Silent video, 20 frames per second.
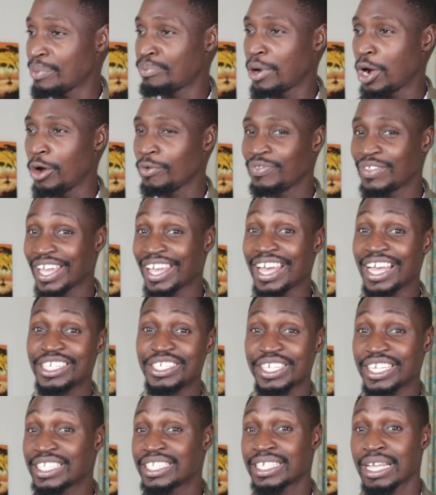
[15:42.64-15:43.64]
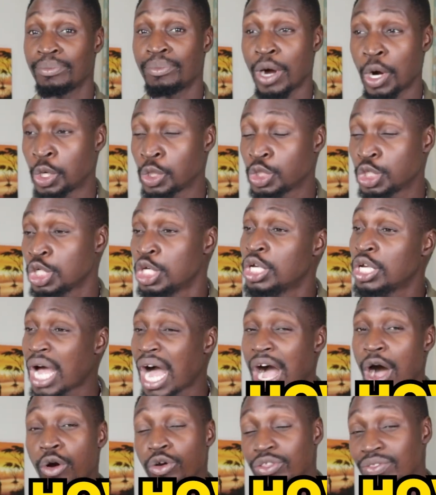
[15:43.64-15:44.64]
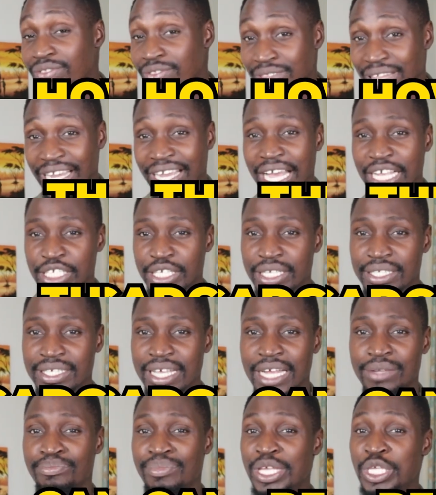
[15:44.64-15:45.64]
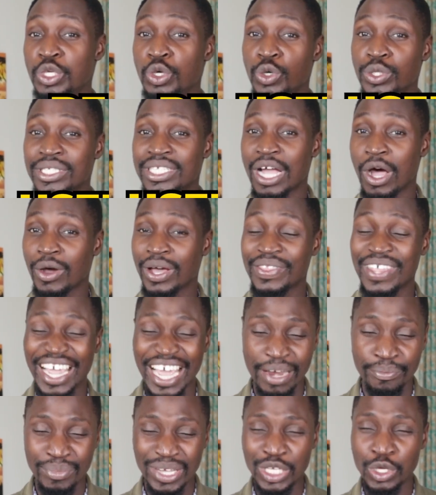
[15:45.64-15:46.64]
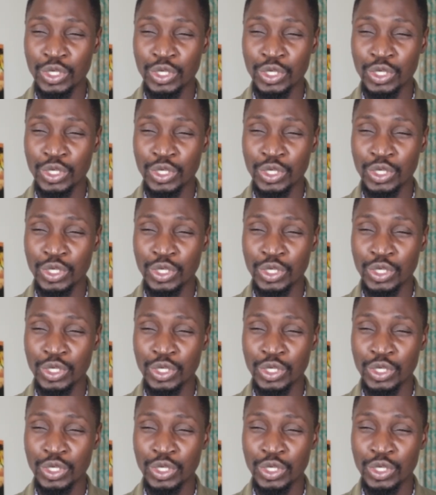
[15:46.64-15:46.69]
about the gadgets, about how the gadgets can be used, how they can be